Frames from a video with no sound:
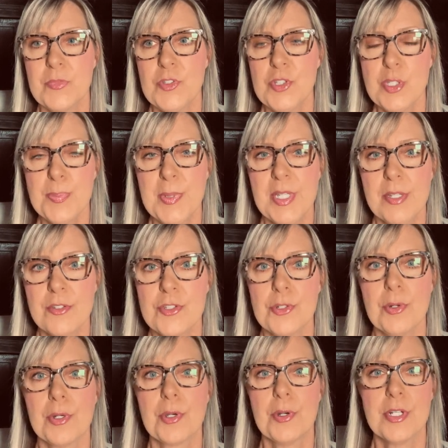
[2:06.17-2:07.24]
Just because
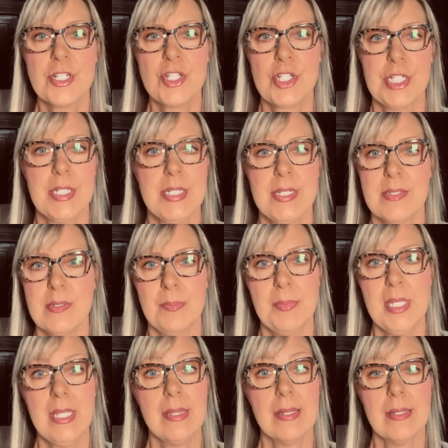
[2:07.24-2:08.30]
you're a Christian doesn't
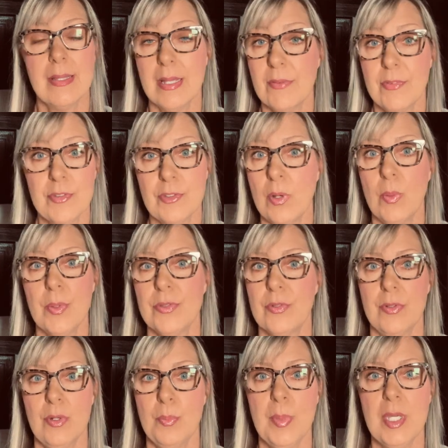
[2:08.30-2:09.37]
mean that life is always
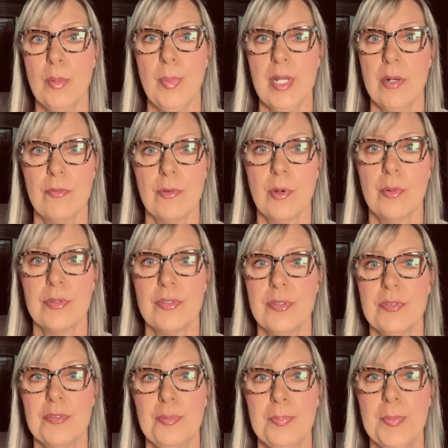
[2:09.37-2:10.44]
going to be a bed of
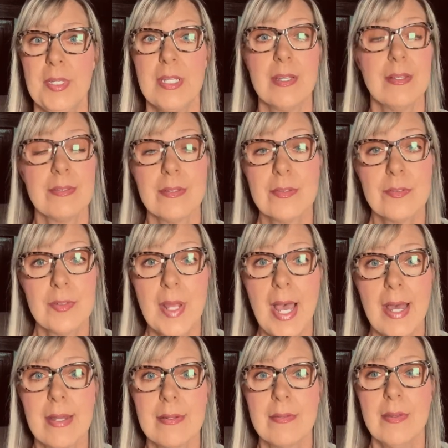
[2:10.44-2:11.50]
roses, because it's
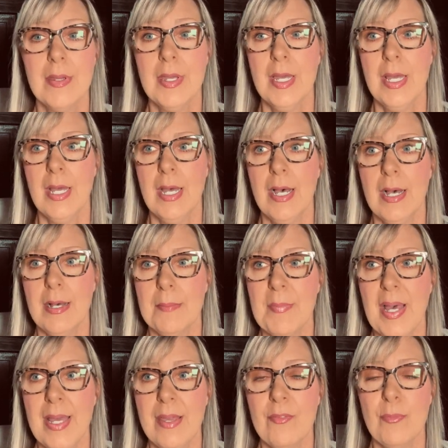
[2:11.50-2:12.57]
not.
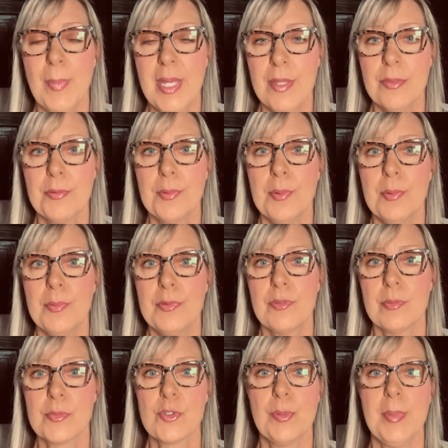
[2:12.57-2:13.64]
I have been through
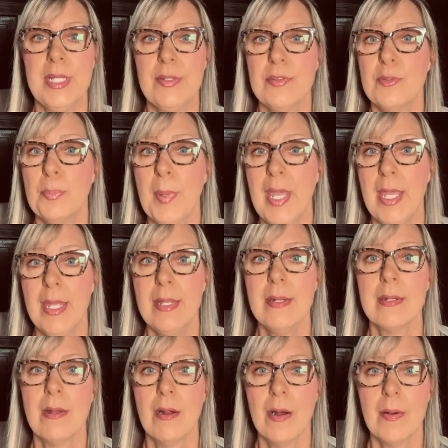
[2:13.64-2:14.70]
some tremendous pain
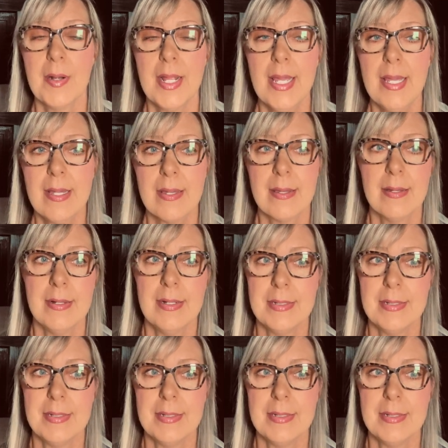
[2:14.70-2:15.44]
and heartache.